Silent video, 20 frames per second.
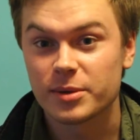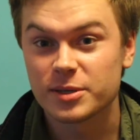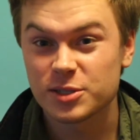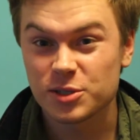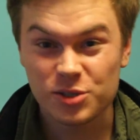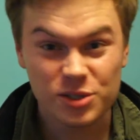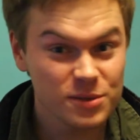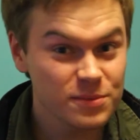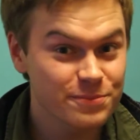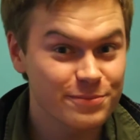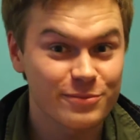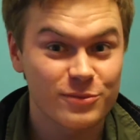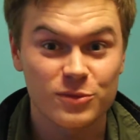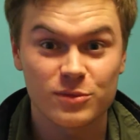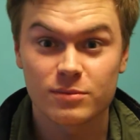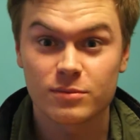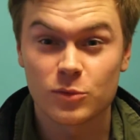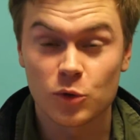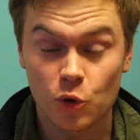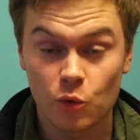Because there's some
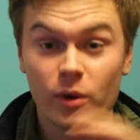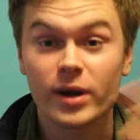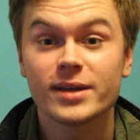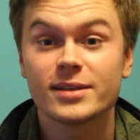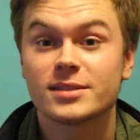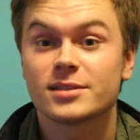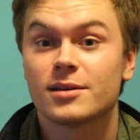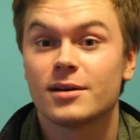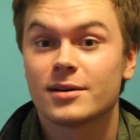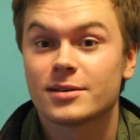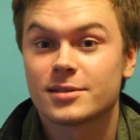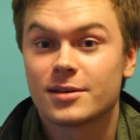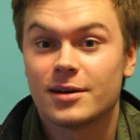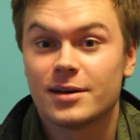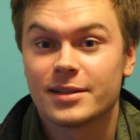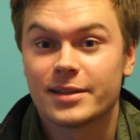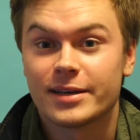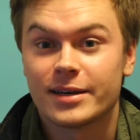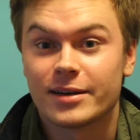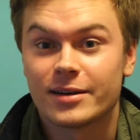great songs
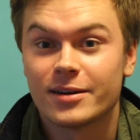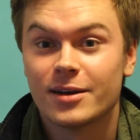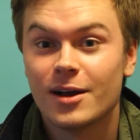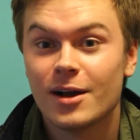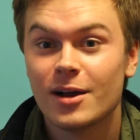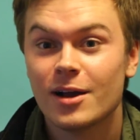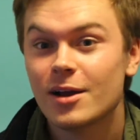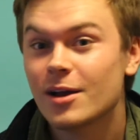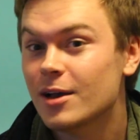on there.